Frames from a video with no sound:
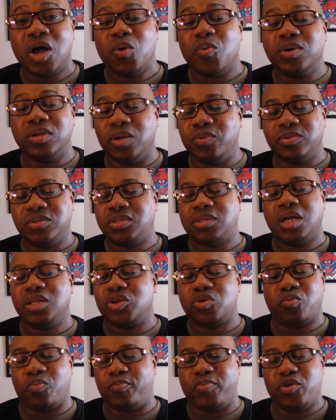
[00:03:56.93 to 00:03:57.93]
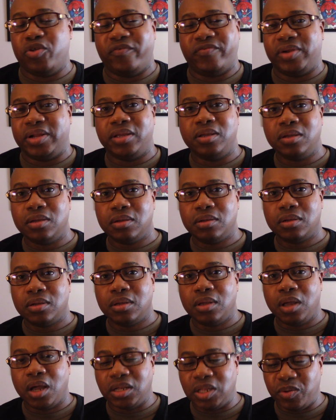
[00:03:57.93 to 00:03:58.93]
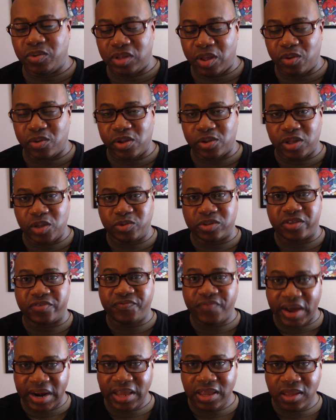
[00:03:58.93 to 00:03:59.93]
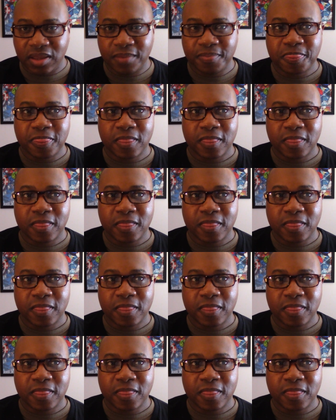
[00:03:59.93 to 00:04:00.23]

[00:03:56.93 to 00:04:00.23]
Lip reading: it was done beautifully. Because it was funny.